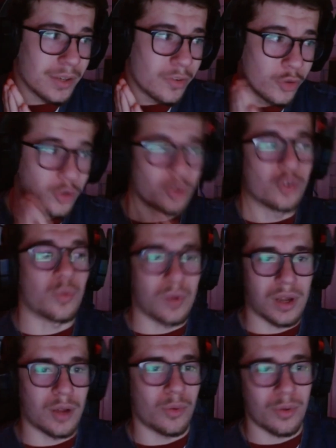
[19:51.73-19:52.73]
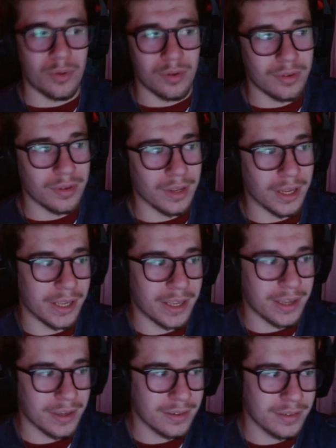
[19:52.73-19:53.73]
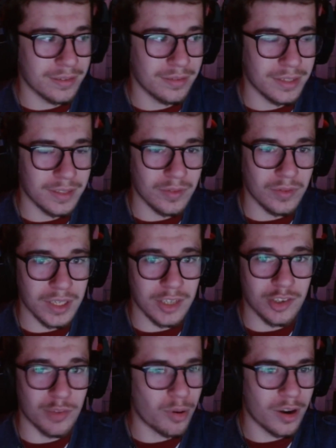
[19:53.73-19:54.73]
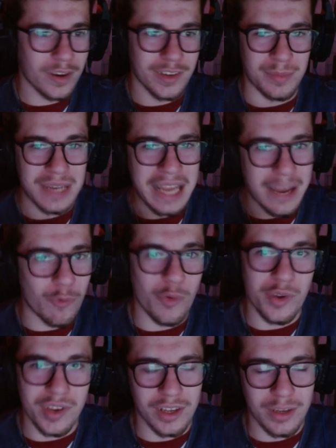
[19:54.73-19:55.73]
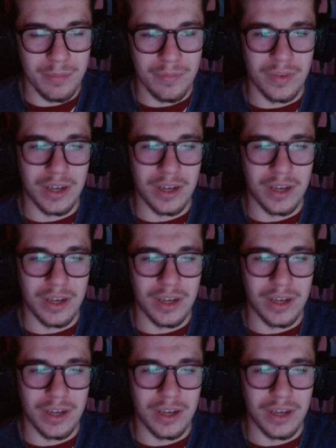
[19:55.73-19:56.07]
Just wow. like, he surprises me every time,